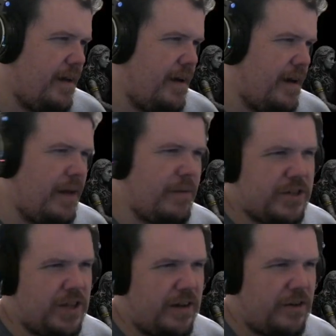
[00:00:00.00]
I wish
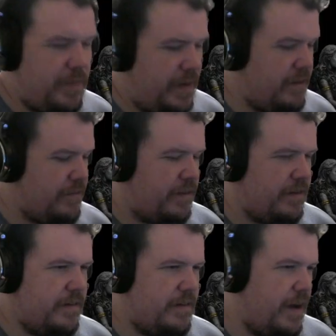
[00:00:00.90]
that could be different.
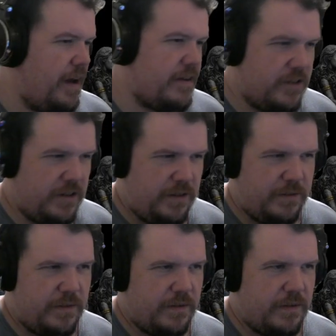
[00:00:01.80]
I honestly do.
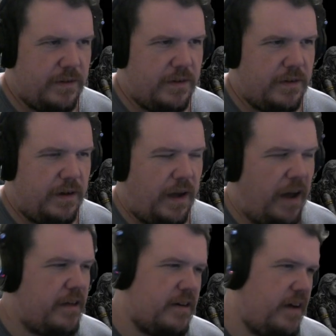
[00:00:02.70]

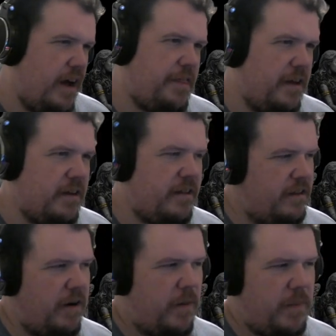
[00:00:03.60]
I think that
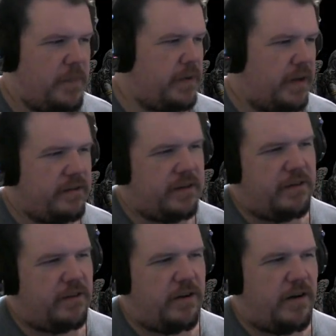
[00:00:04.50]
there are people out there
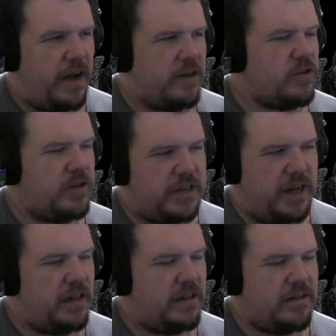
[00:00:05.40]
that are naturally
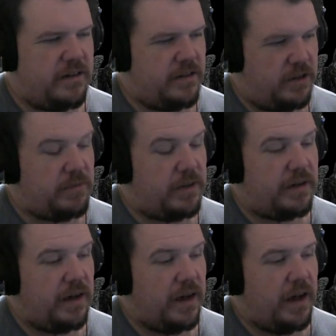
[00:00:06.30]
talented at
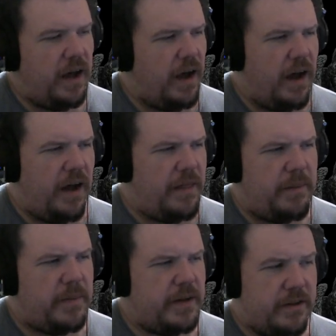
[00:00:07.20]
something, and
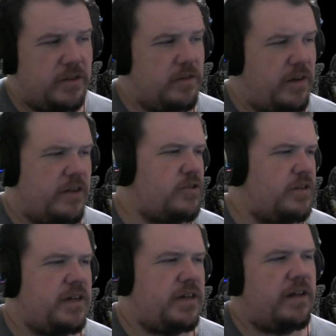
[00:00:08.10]
that because they're
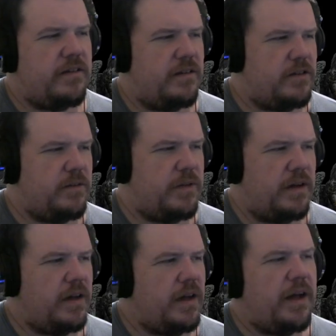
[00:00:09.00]
naturally talented at
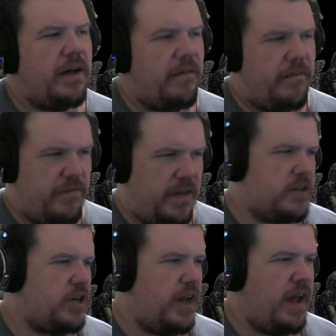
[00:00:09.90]
something, they
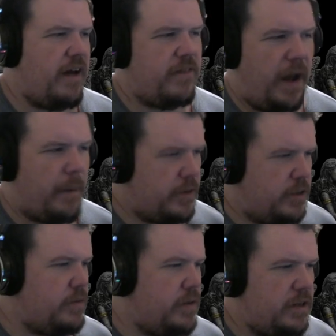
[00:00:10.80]
should have an
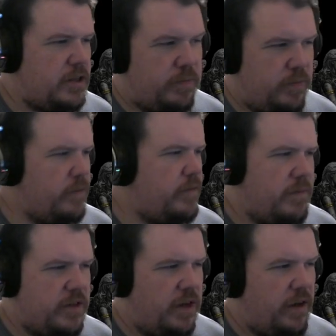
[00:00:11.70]
opportunity to prove
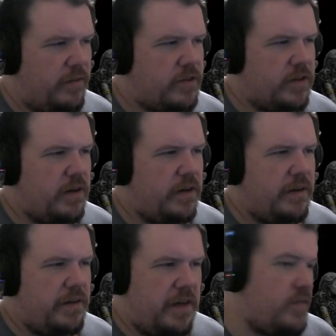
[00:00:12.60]
themselves,
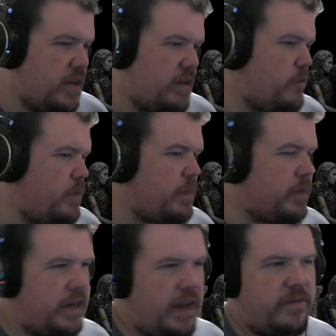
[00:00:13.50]
even against people
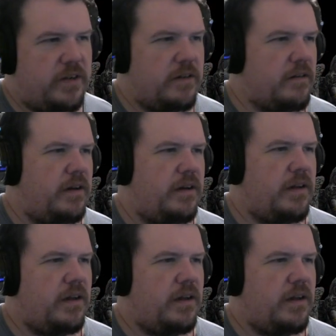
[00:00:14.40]
that have a degree.